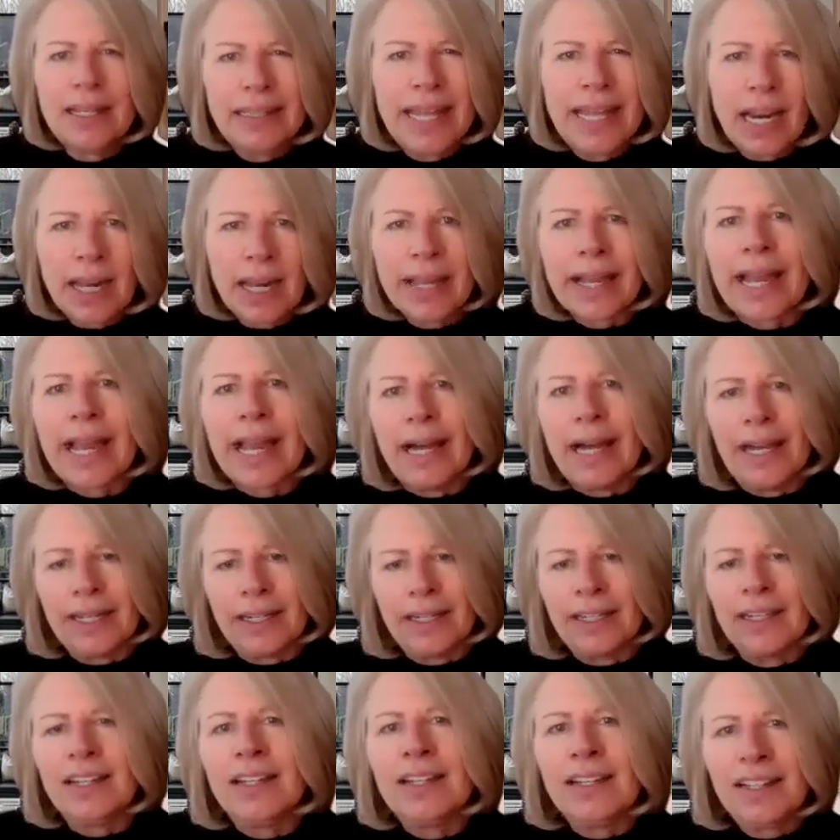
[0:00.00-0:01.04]
they're
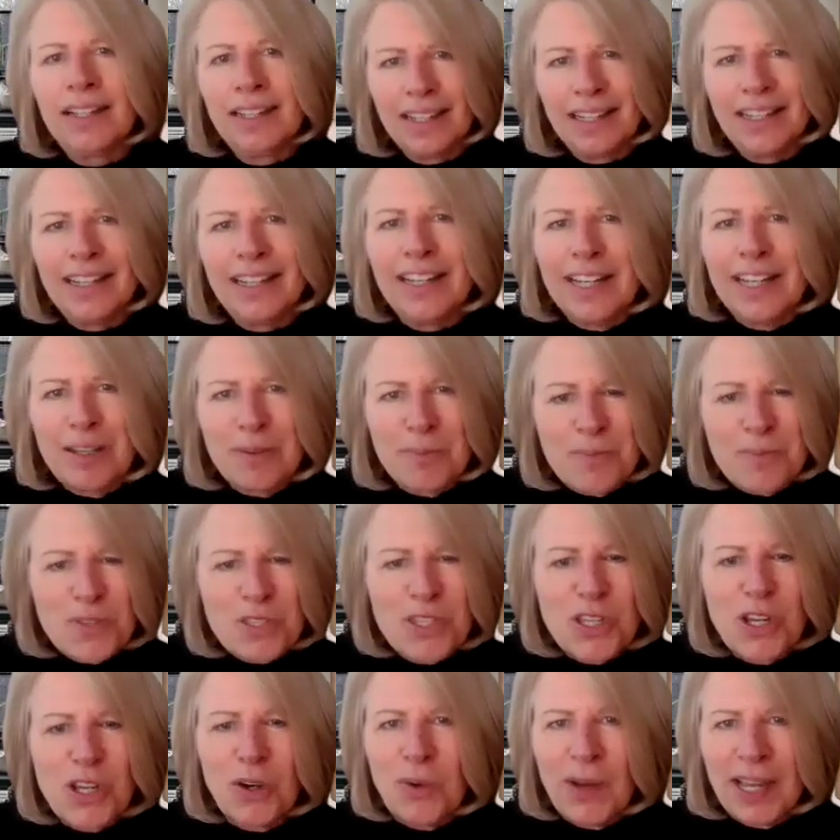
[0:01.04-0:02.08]
gone.
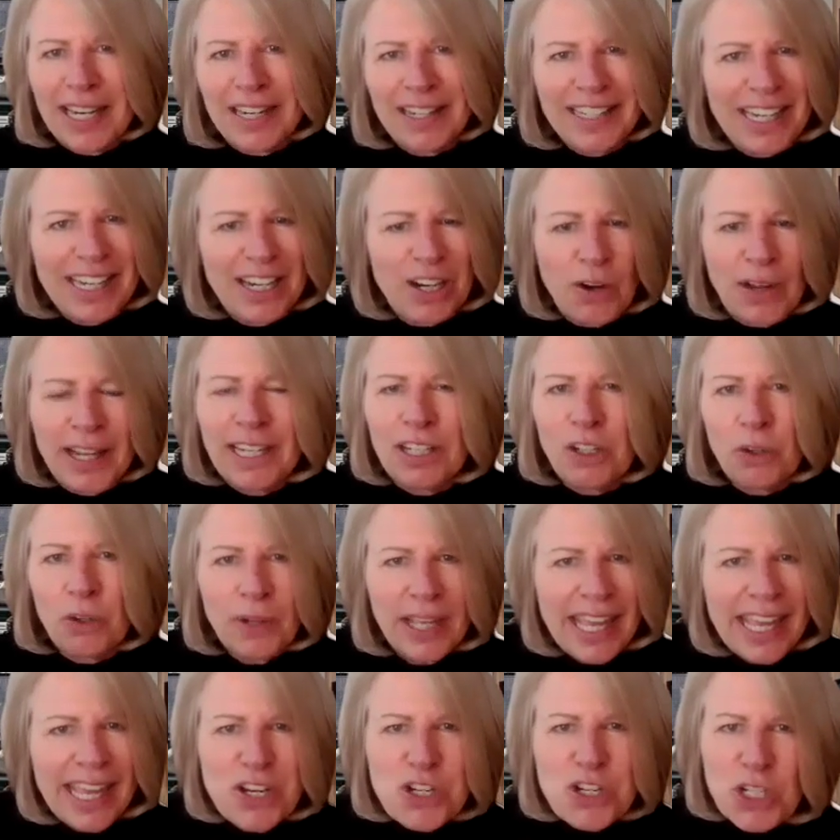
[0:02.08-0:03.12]
And
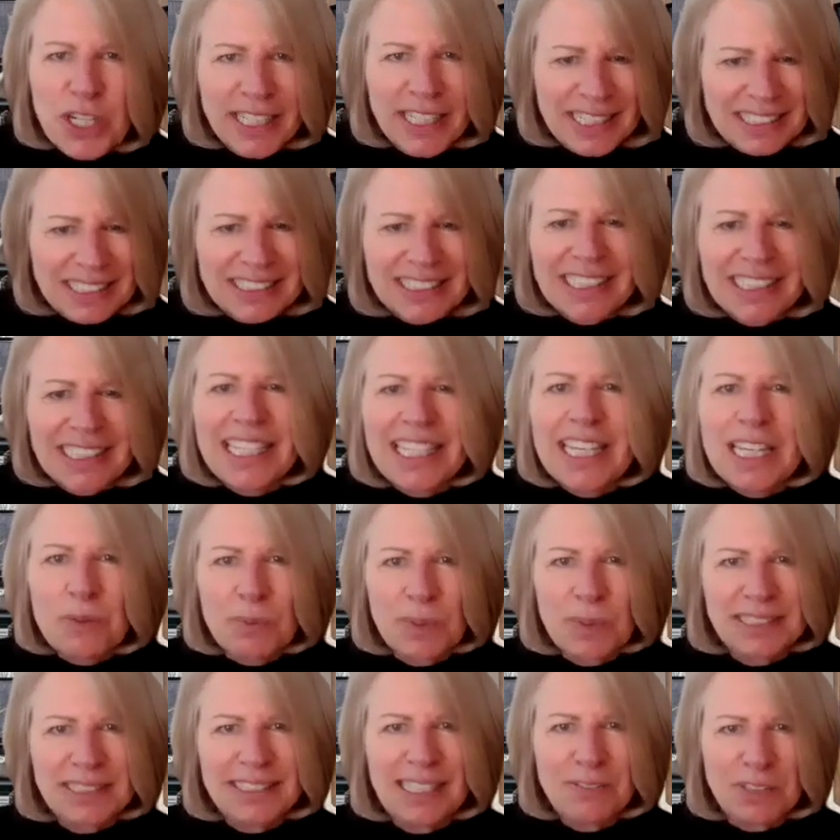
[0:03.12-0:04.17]
location is key
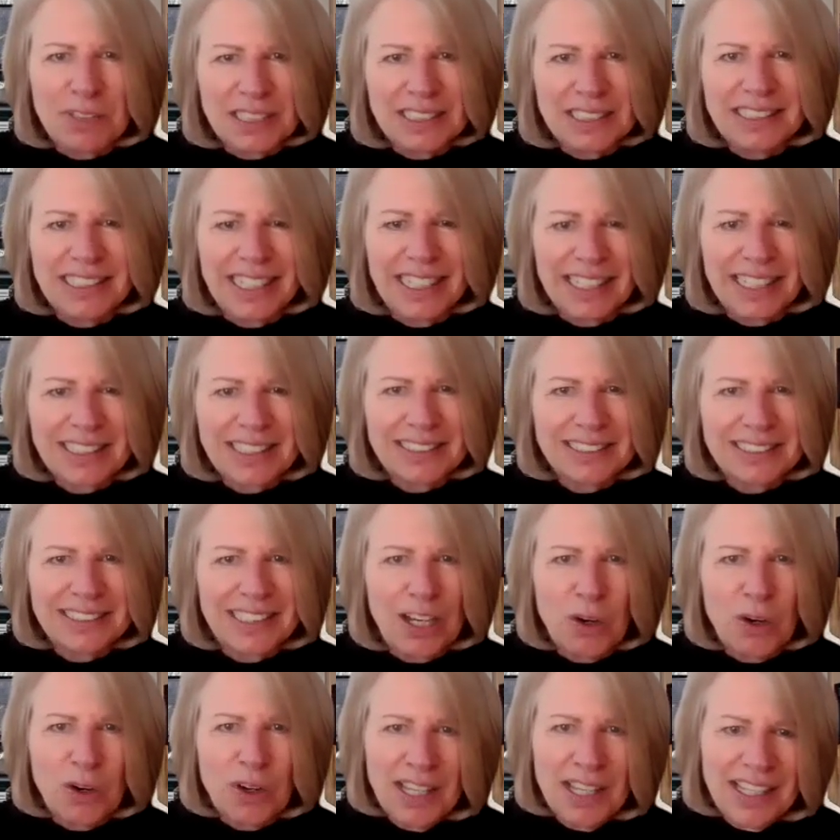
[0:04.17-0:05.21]
with everything.
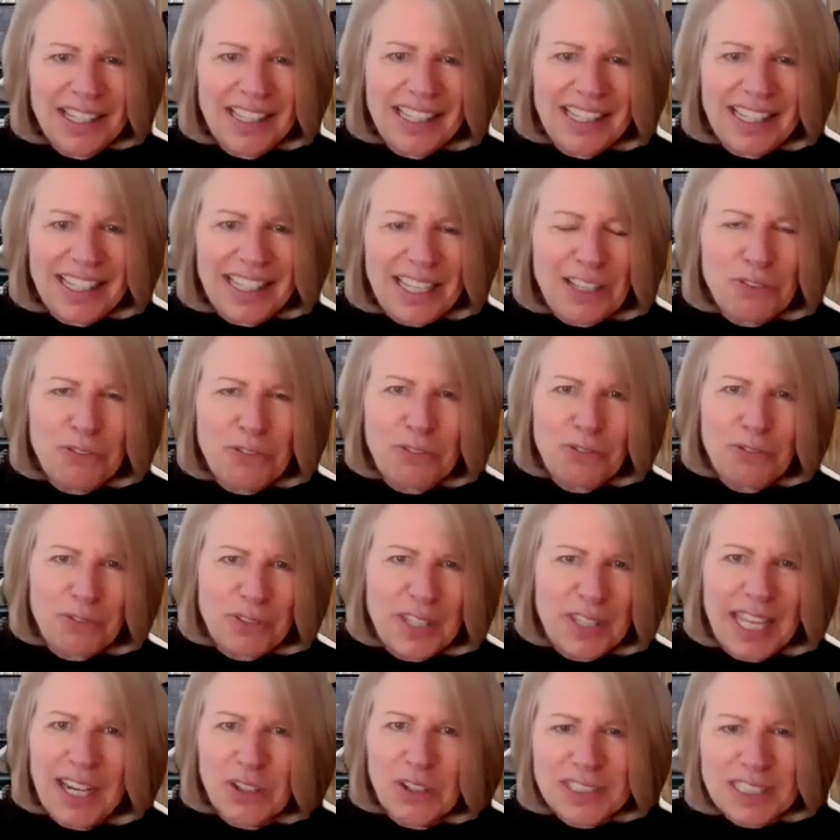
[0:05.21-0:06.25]
So if,
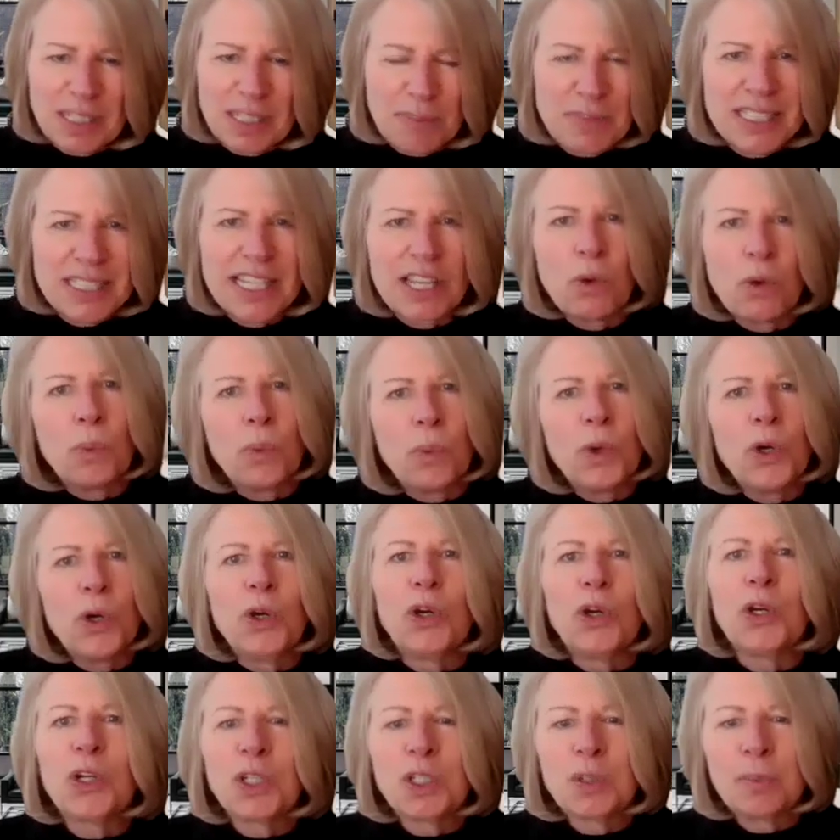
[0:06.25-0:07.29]
something
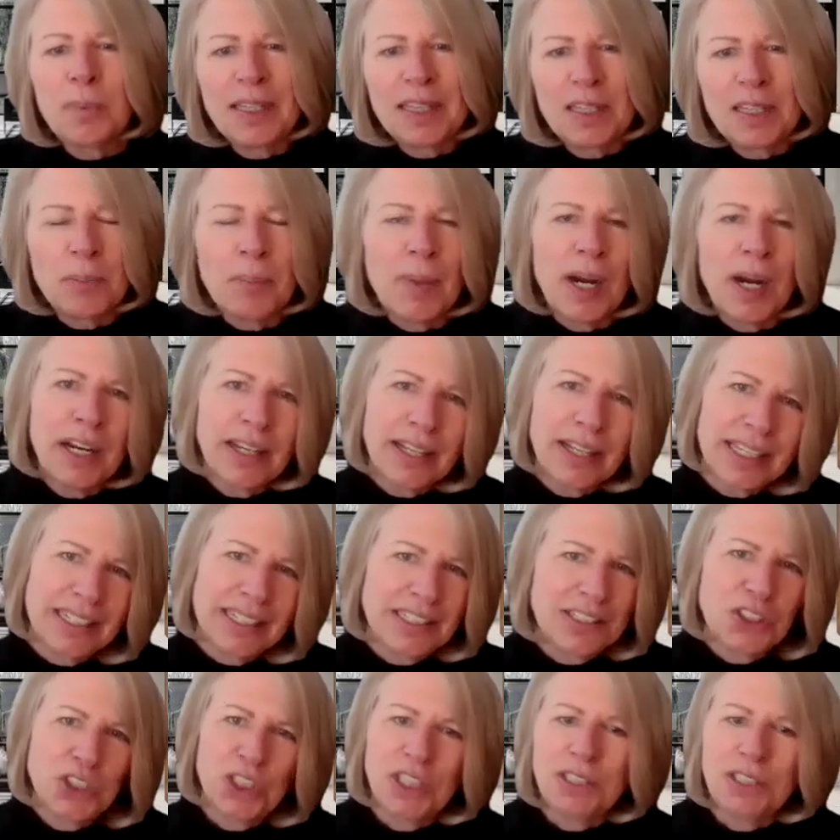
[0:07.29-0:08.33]
worked, but the
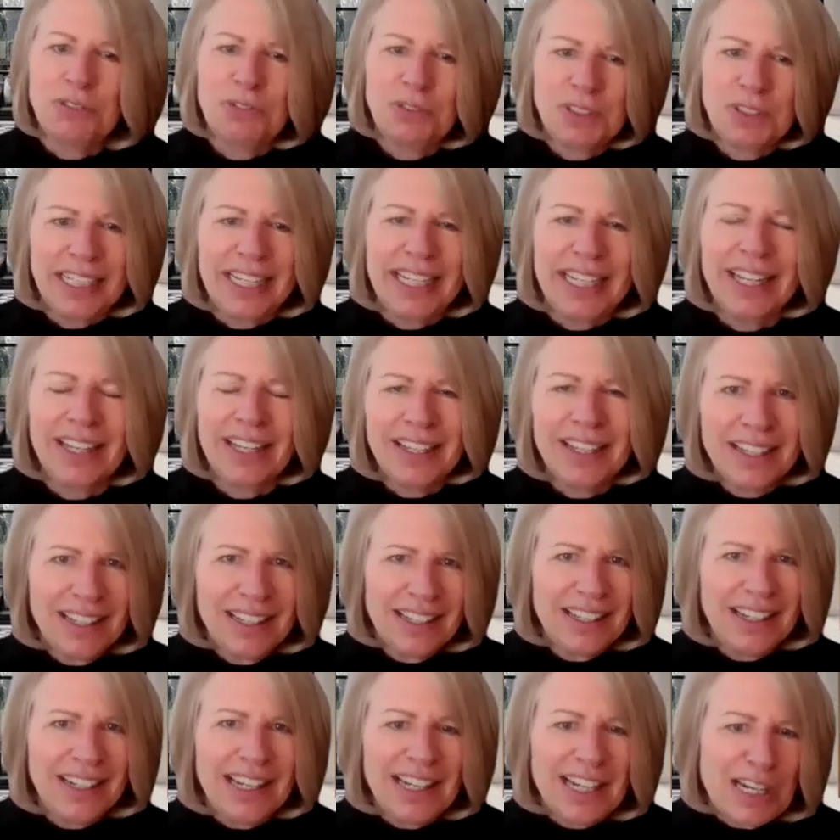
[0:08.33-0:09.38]
market is shifting,
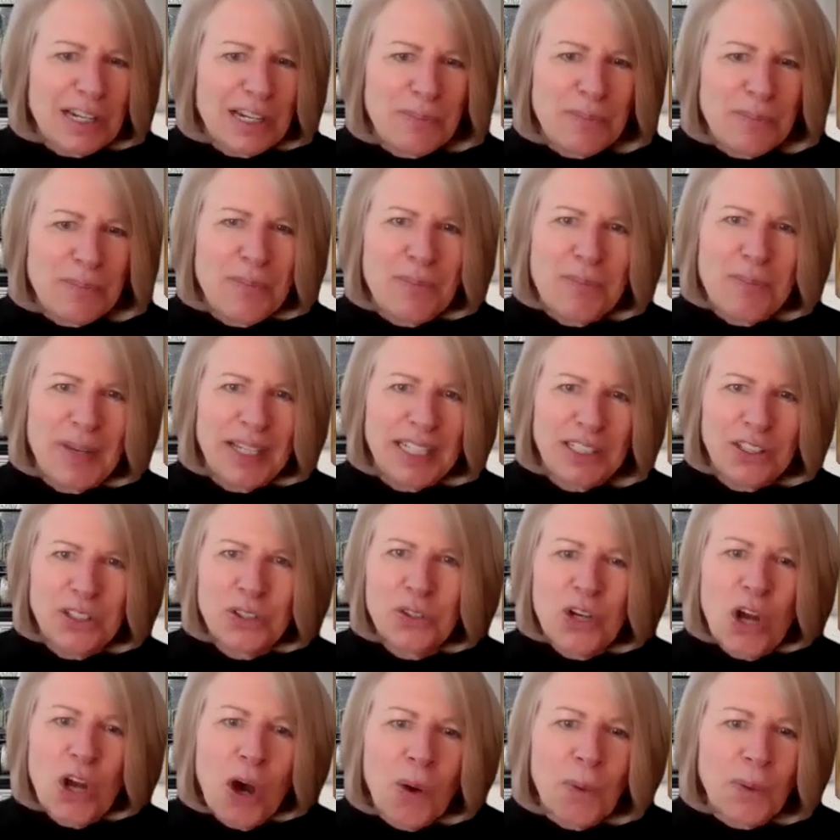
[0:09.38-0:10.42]
but
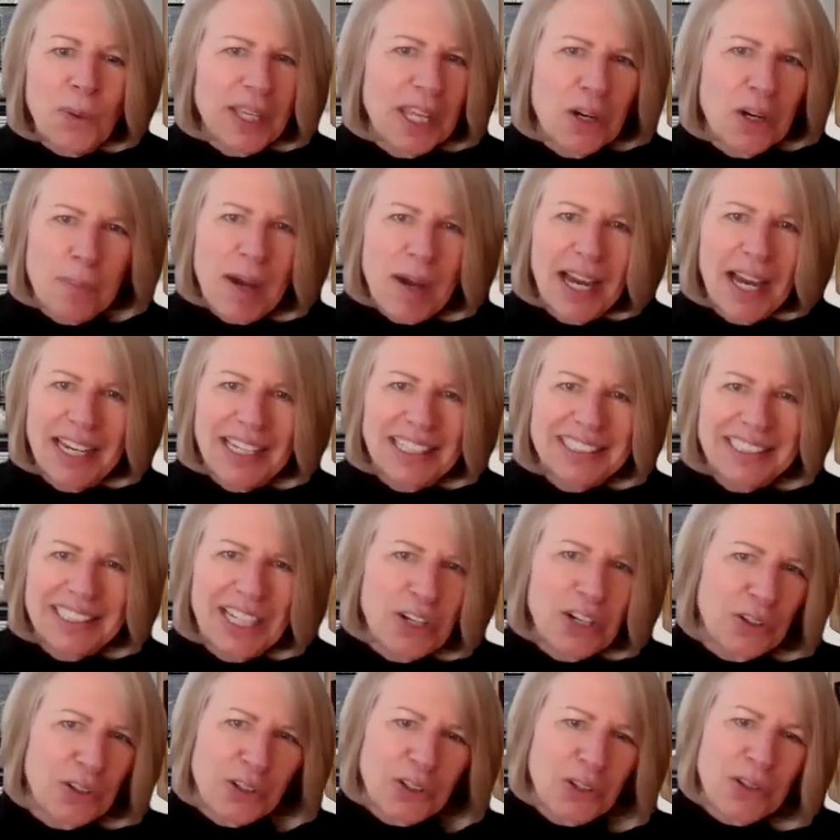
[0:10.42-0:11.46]
part is,
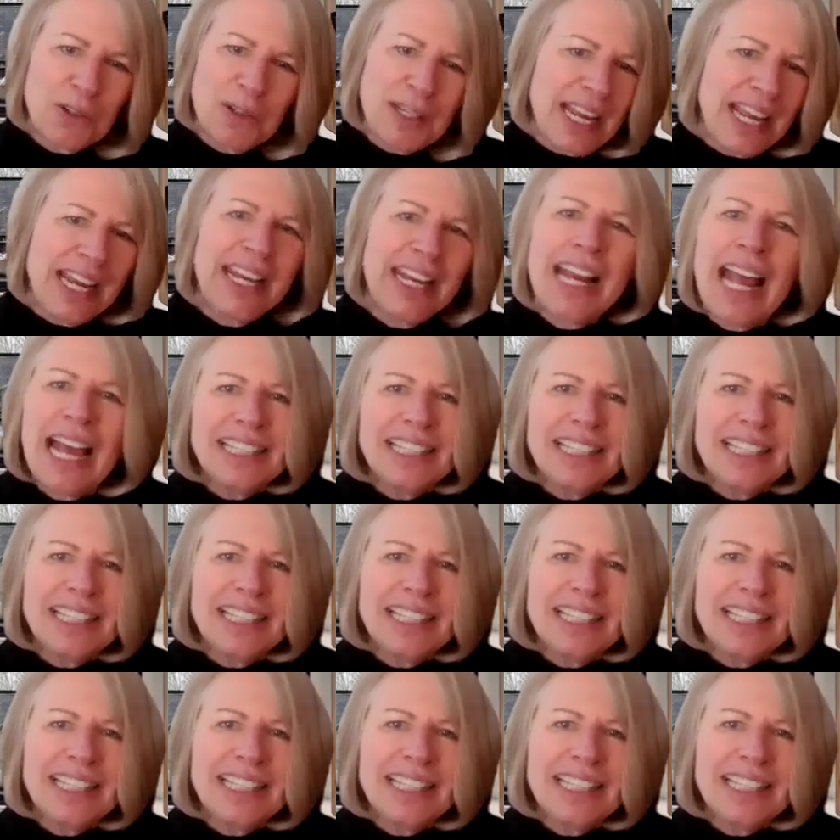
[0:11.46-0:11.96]
and it